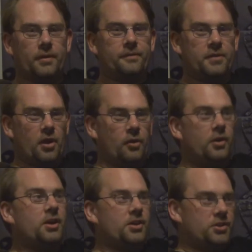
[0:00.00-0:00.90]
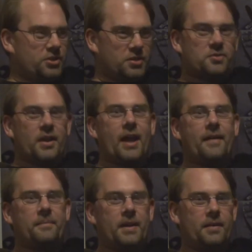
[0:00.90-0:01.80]
of you know shit's gonna
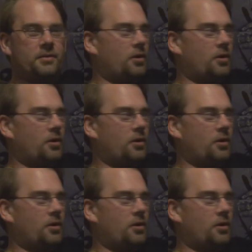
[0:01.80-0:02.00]
happen.